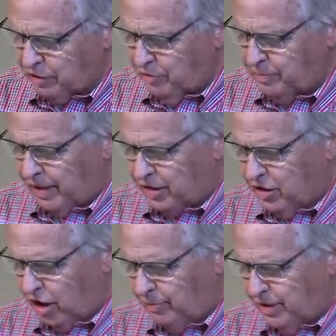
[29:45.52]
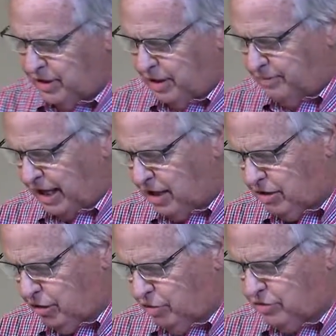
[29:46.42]
with my garment and my
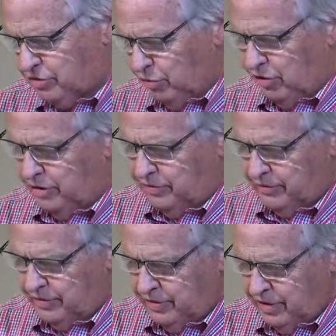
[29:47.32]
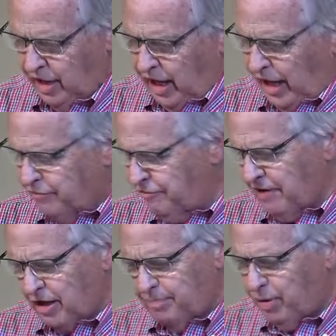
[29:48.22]
cloak torn, and
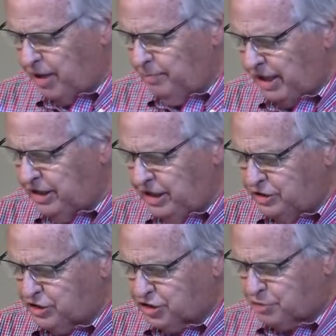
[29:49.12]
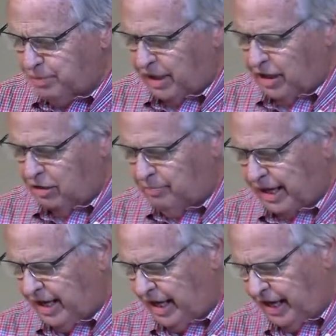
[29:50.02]
fell upon my knees and spread out
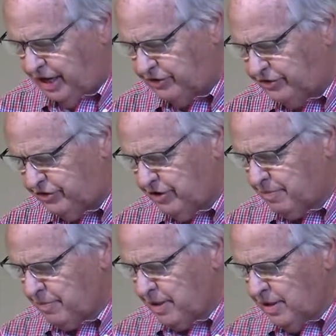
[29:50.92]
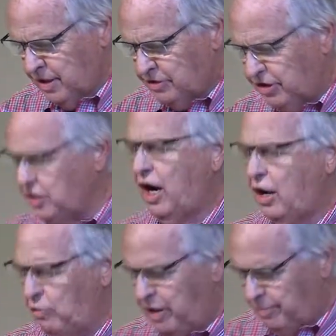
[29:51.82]
my hands to
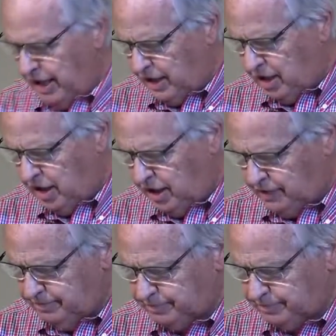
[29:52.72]
Yahweh my God,